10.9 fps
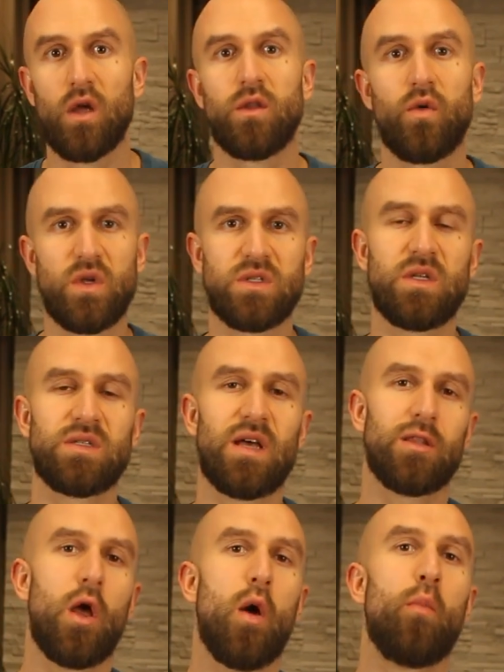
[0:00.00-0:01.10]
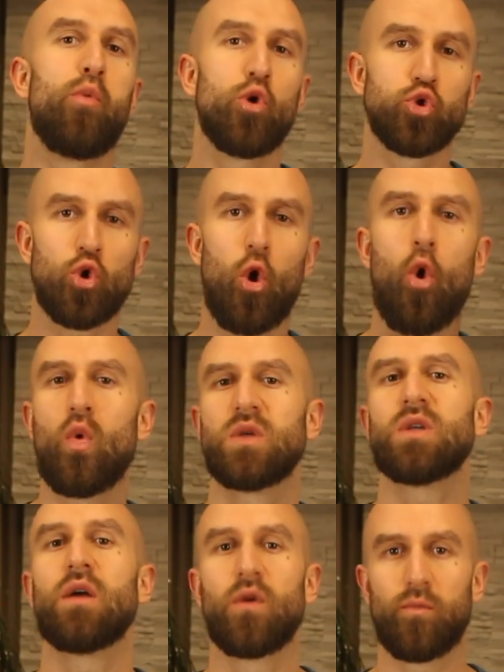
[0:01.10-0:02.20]
The reason is that bonds always
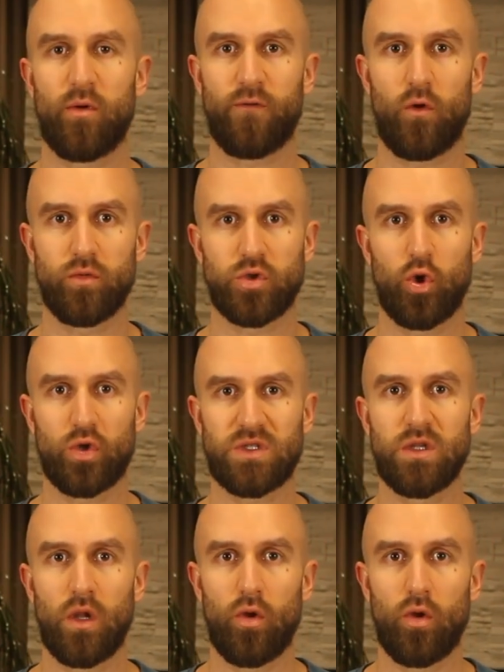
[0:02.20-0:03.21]
underperform stocks in the